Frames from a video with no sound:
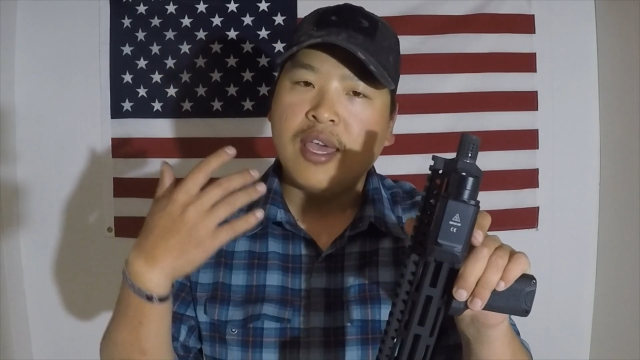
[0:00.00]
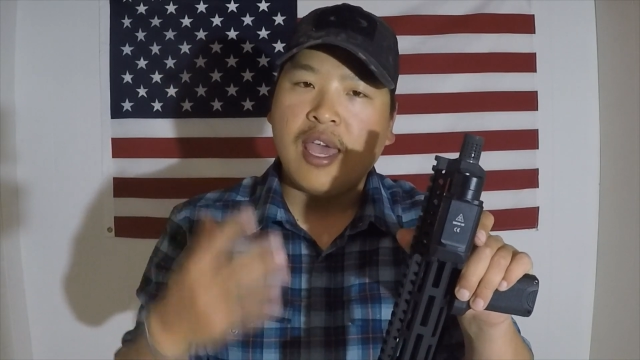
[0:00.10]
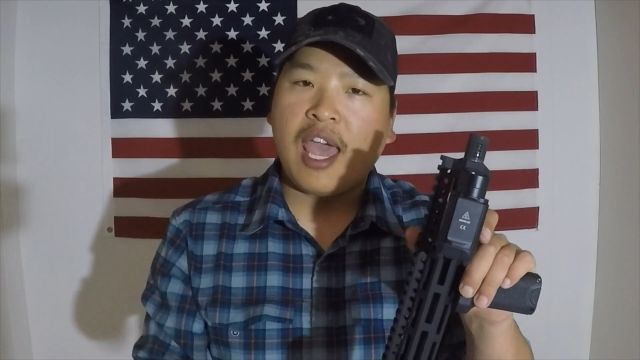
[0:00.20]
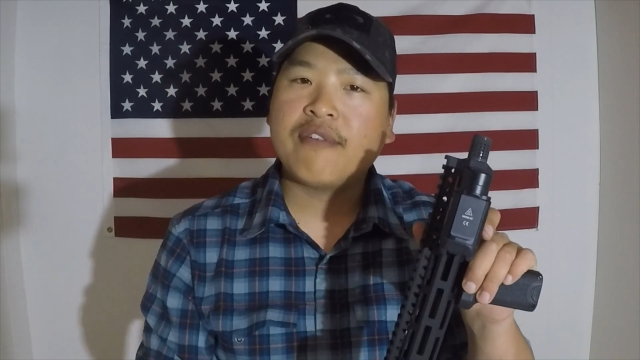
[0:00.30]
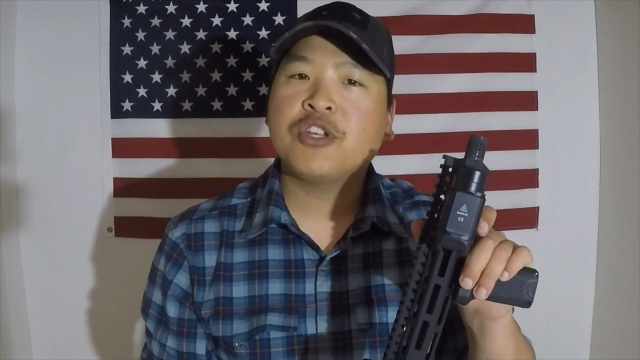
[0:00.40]

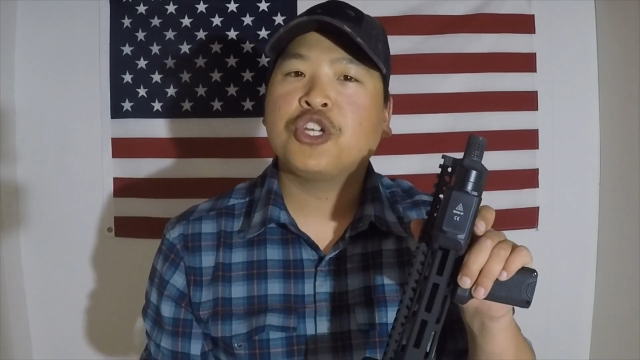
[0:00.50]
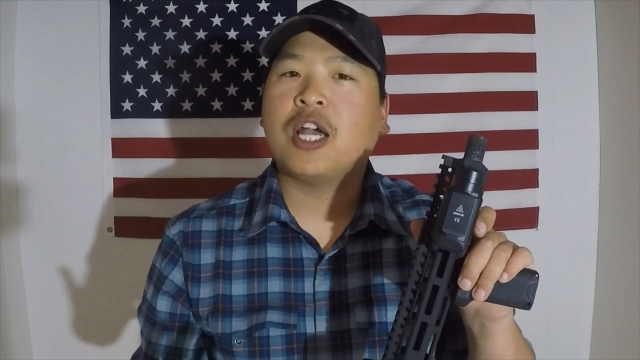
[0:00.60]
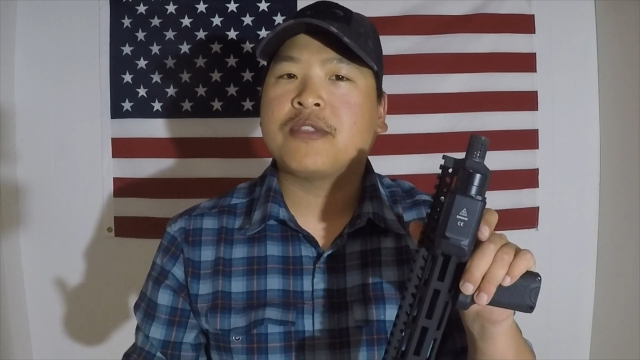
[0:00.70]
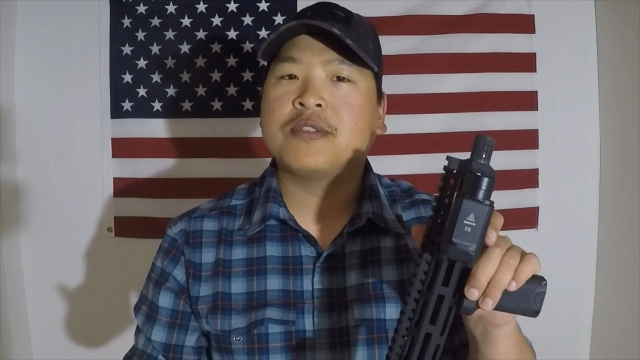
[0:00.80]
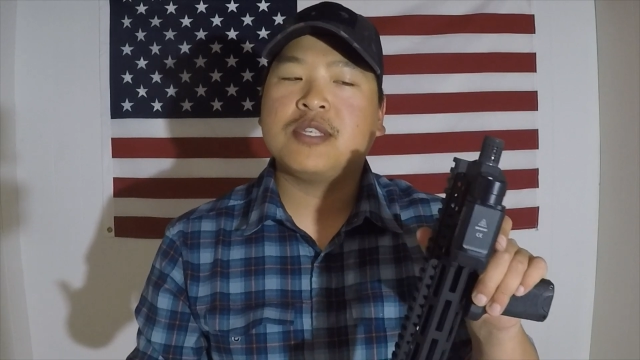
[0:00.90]
Haven't
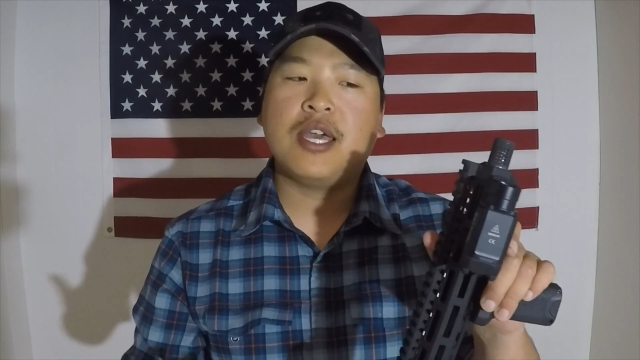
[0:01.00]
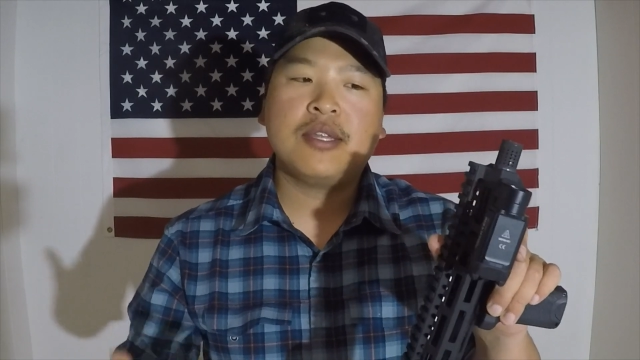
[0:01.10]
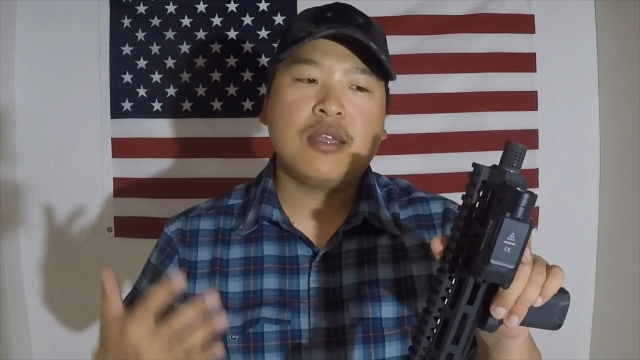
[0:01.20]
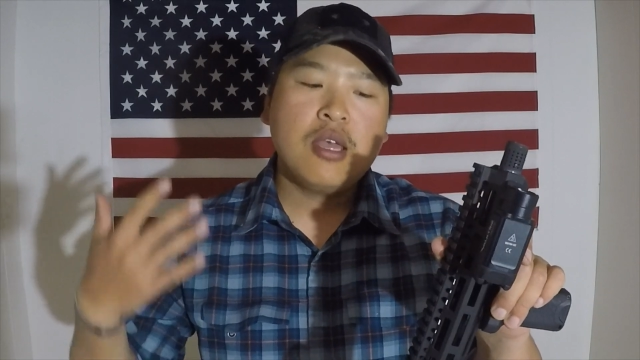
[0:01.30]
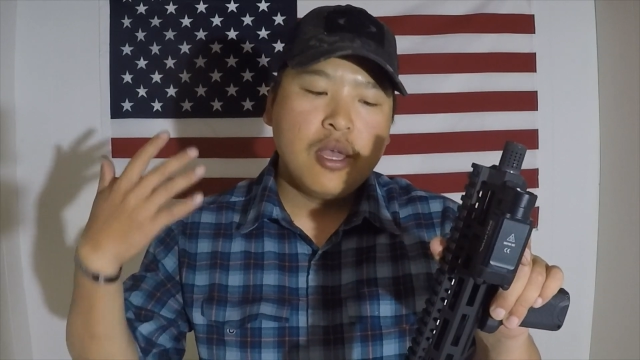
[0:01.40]
shot this yet,
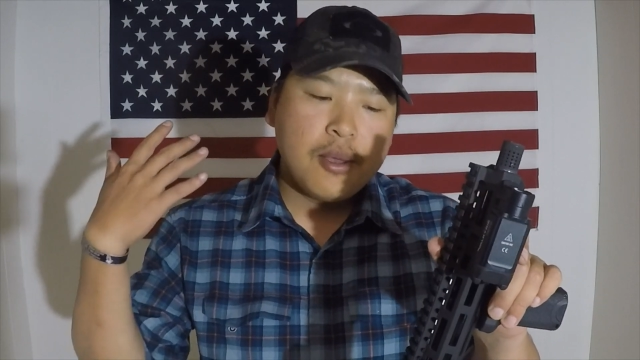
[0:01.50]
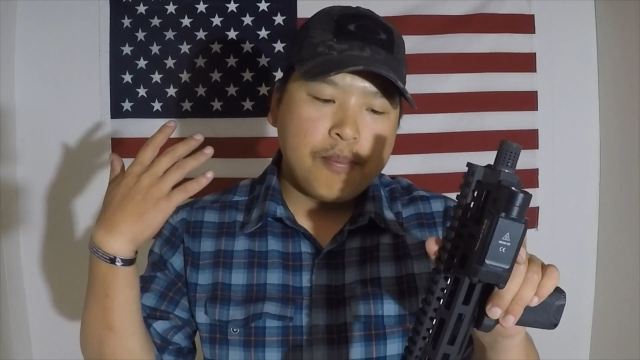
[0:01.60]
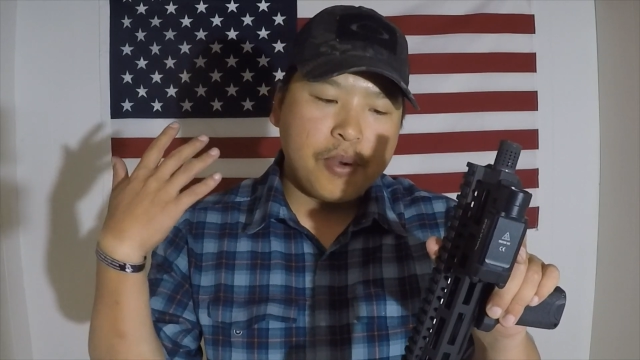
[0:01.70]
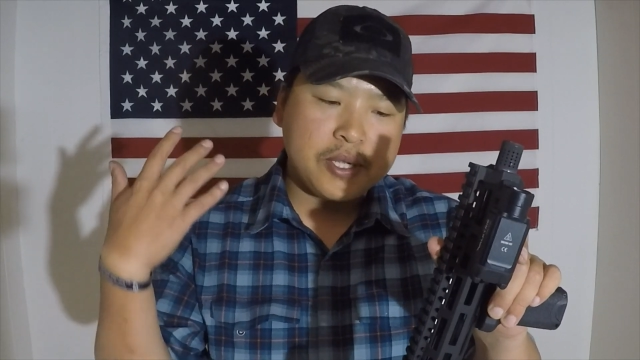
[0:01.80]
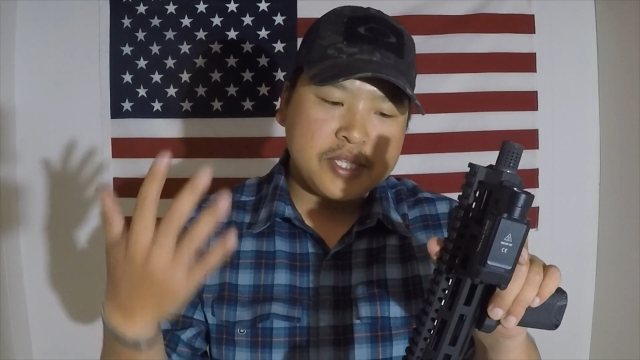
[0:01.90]

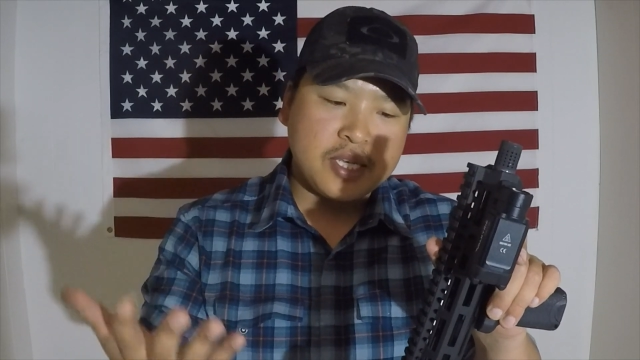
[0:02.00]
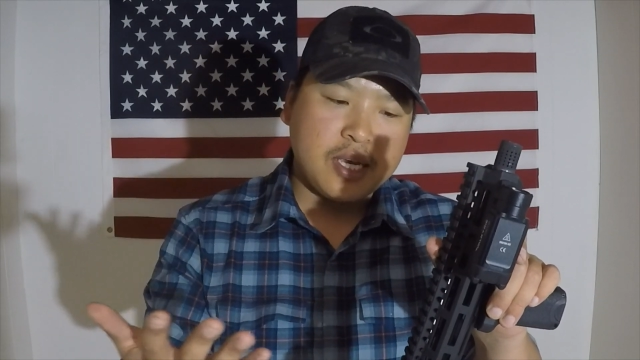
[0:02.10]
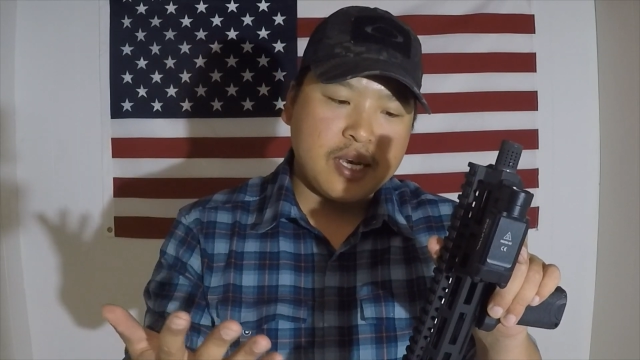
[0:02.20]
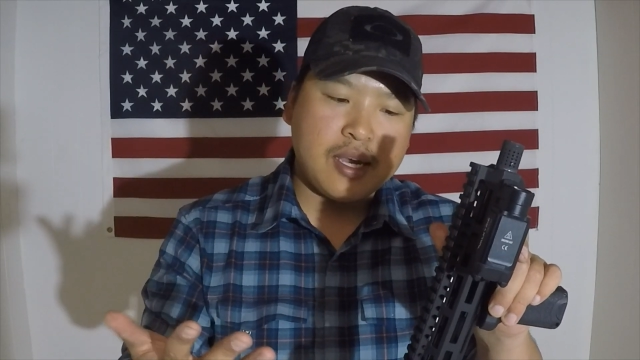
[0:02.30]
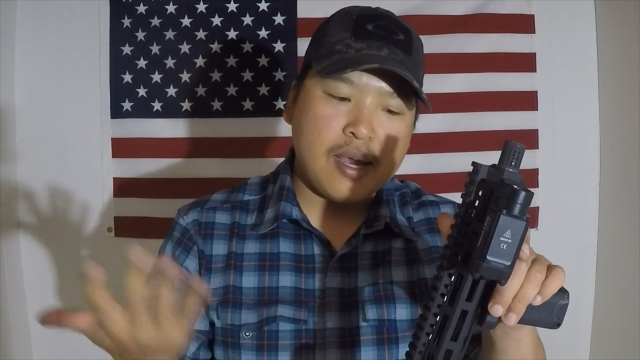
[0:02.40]
but
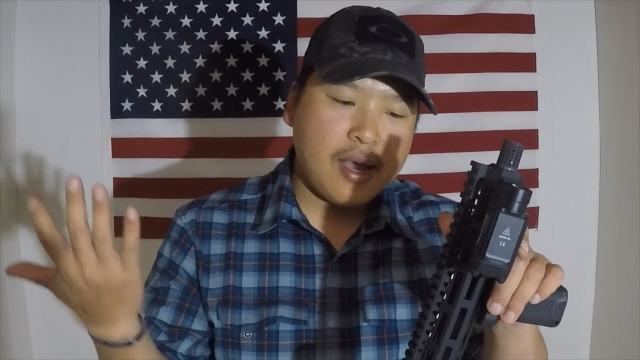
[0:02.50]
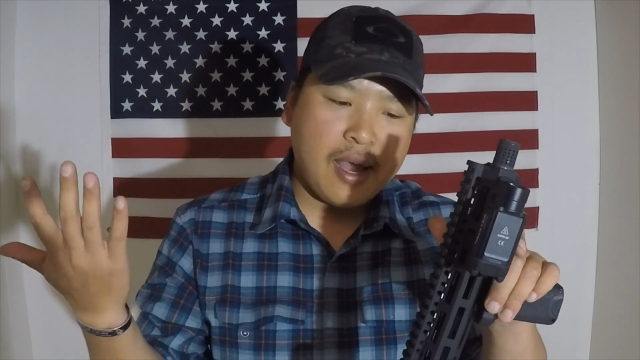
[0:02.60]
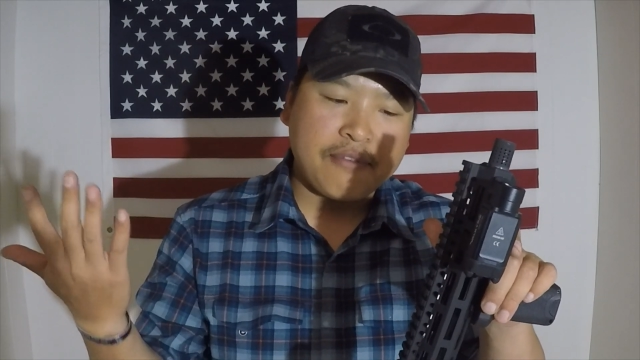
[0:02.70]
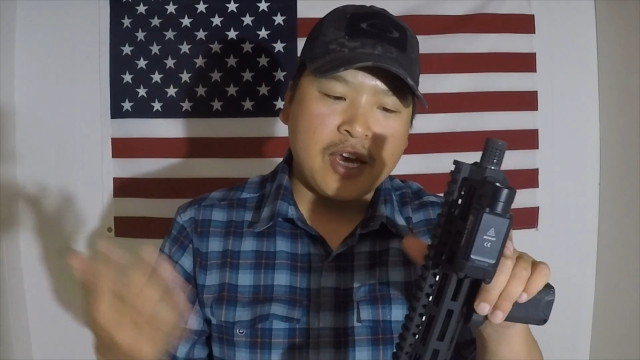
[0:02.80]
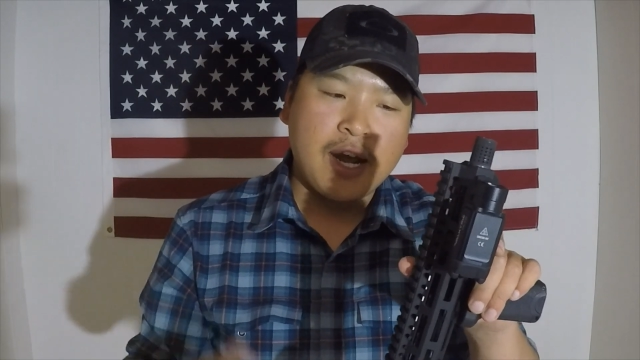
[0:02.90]

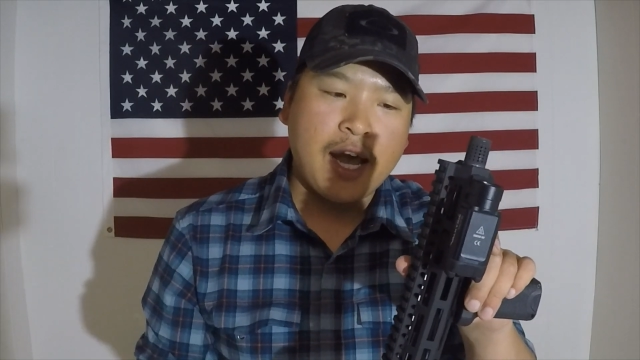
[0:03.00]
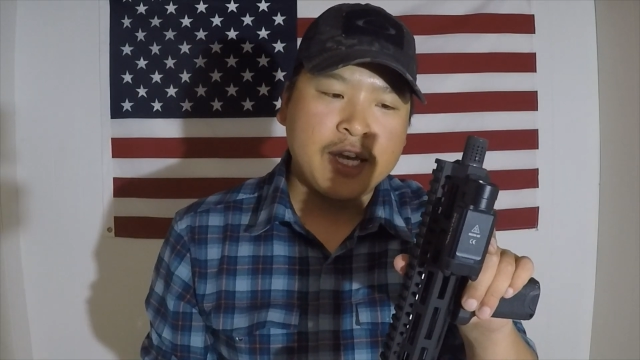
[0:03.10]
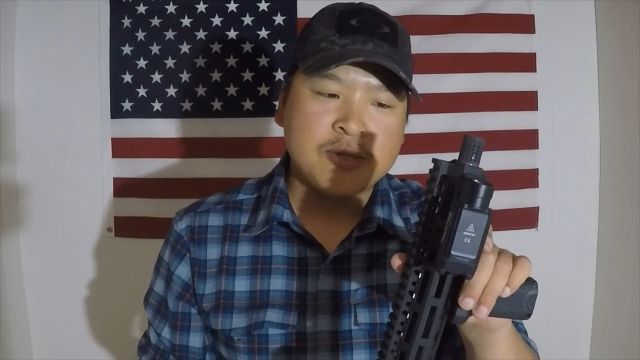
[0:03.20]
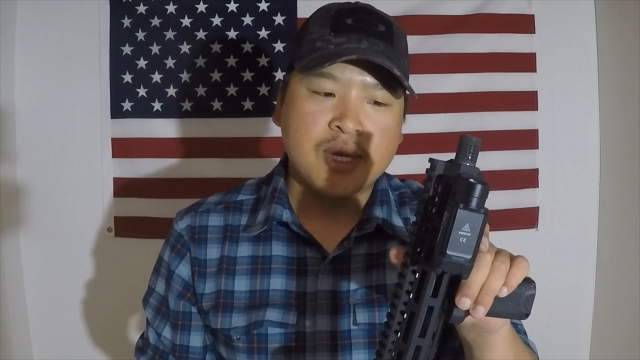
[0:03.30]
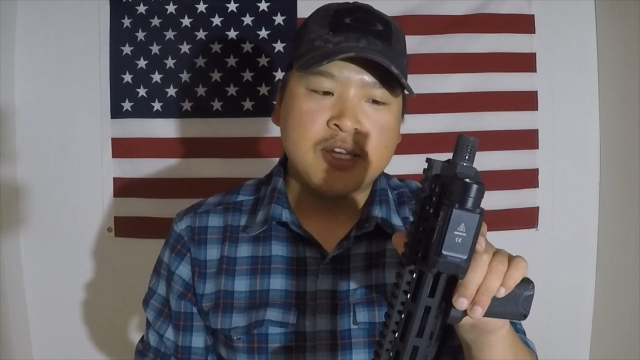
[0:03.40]
I've got high
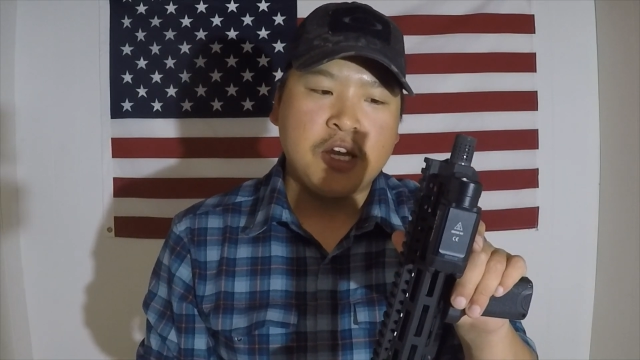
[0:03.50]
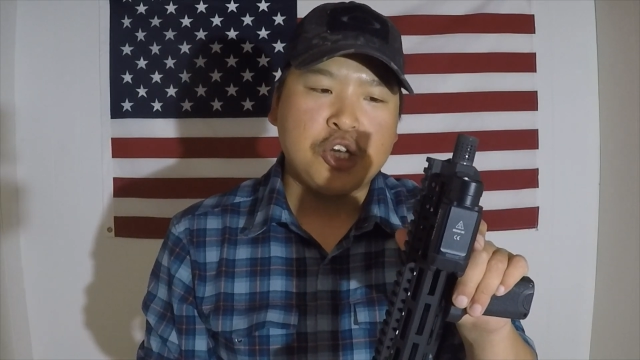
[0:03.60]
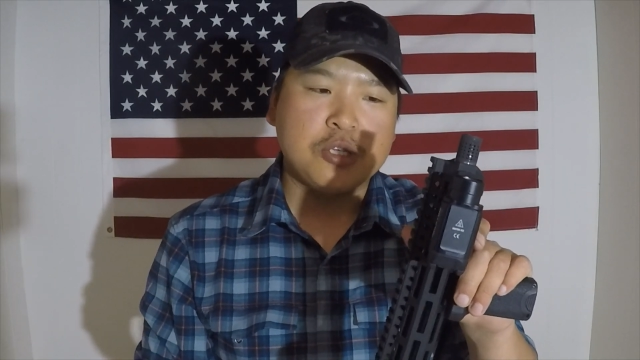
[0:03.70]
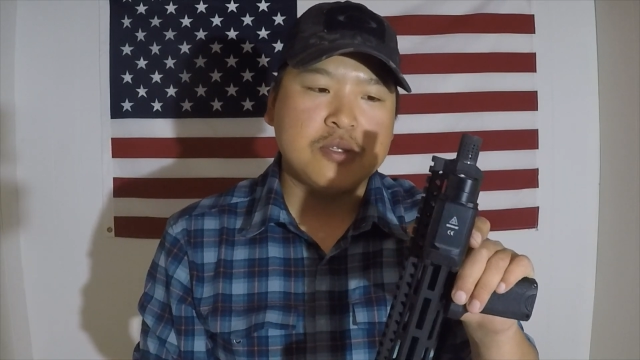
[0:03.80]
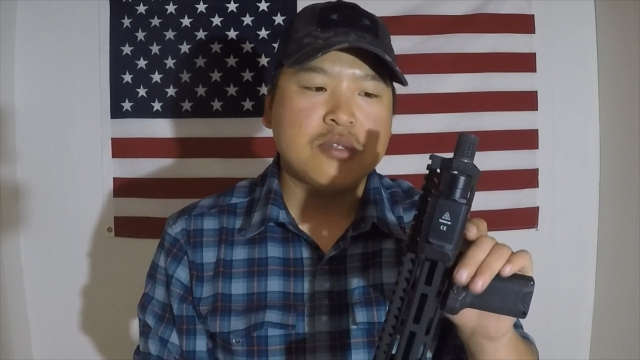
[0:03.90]

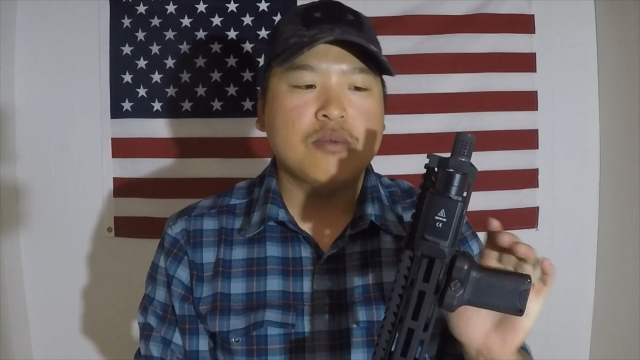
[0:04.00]
expectations.